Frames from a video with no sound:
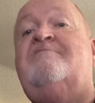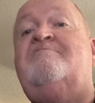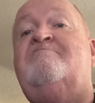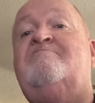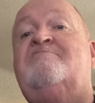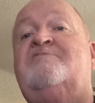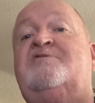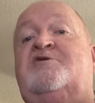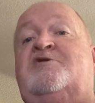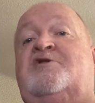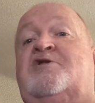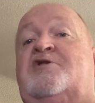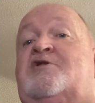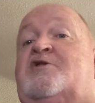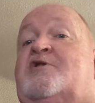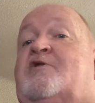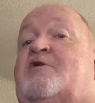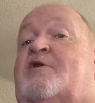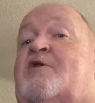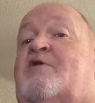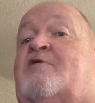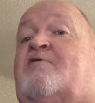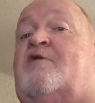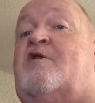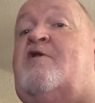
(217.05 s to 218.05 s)
You couldn't do
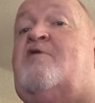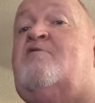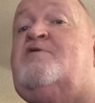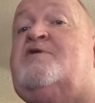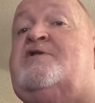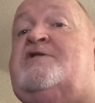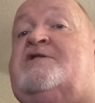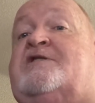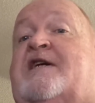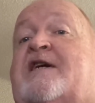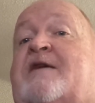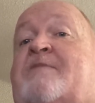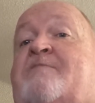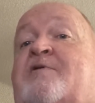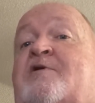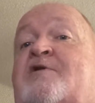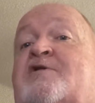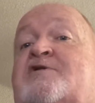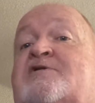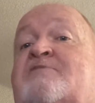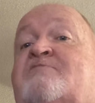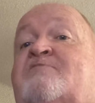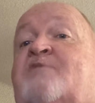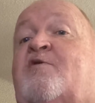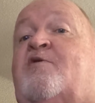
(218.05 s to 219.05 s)
it on the same
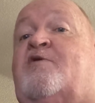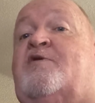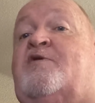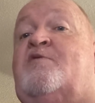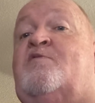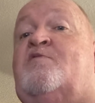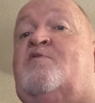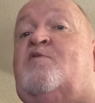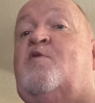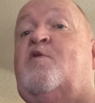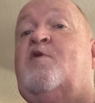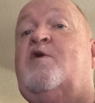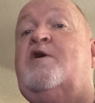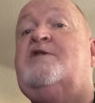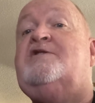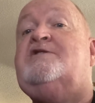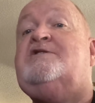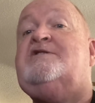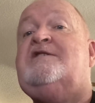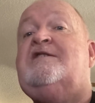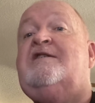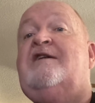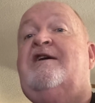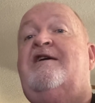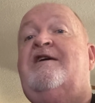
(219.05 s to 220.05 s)
person more than
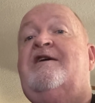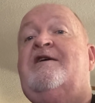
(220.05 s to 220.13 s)
once,